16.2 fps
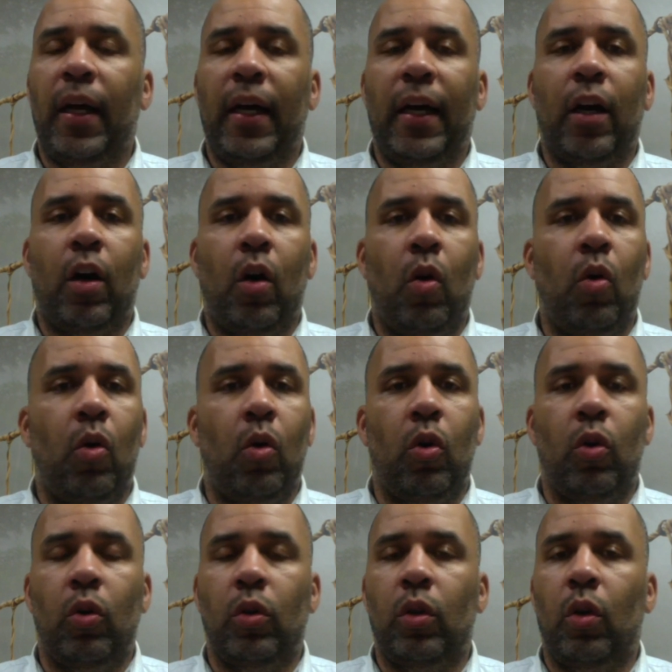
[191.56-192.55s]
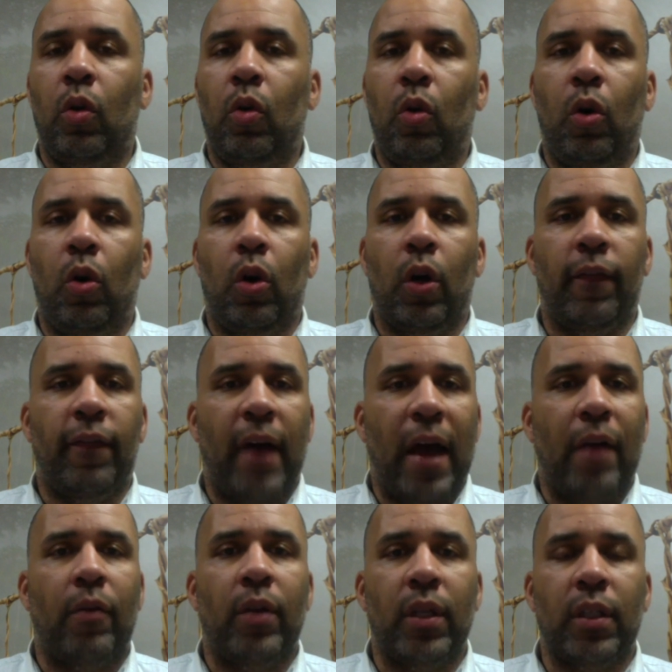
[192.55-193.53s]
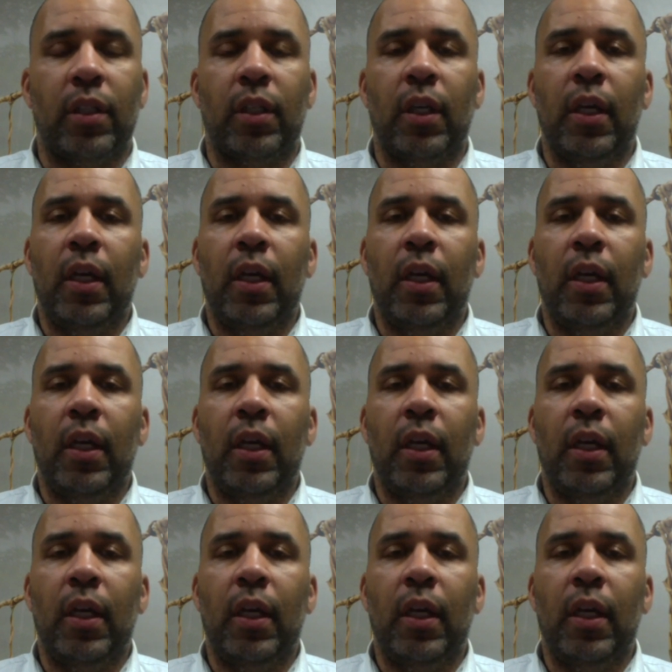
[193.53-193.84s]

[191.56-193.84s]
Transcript: cold or virus.